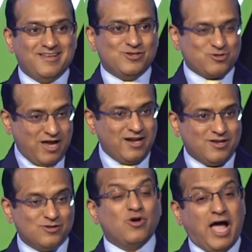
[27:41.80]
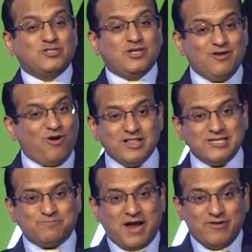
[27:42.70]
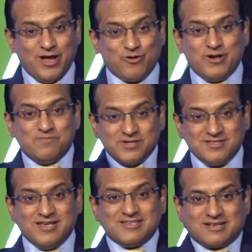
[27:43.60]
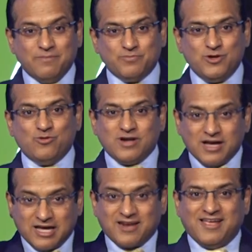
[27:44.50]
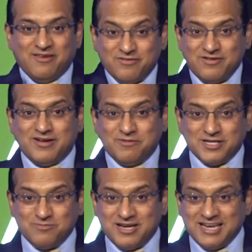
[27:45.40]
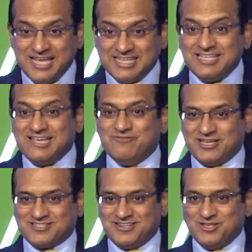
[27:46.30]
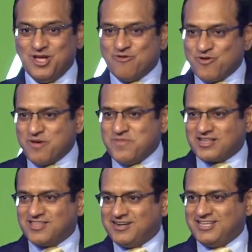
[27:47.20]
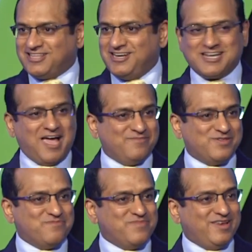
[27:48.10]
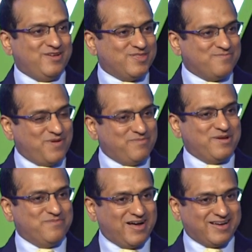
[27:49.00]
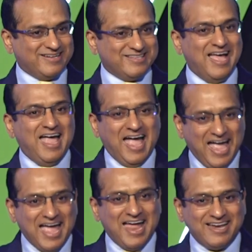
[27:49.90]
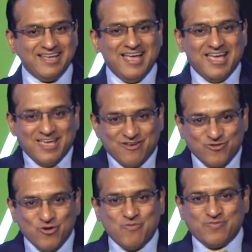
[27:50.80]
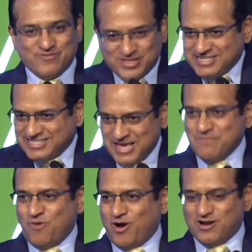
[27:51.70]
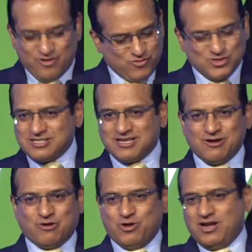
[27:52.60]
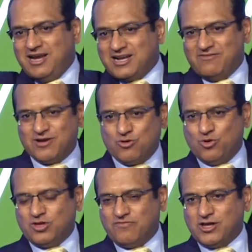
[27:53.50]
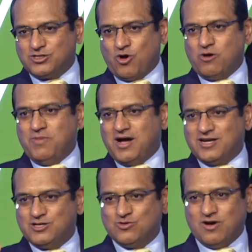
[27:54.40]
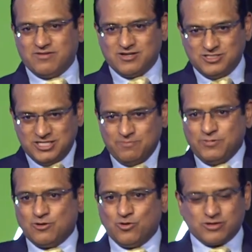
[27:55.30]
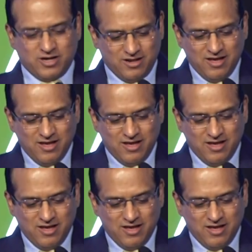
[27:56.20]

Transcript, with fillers: Right? So actually all this private equity business, company dhundna karna, even if we had been lazy investors, we would have made 33 times our money on the public markets. And if you, with the same model, if you just correlate our growth of our stock market to our GDP growth rate,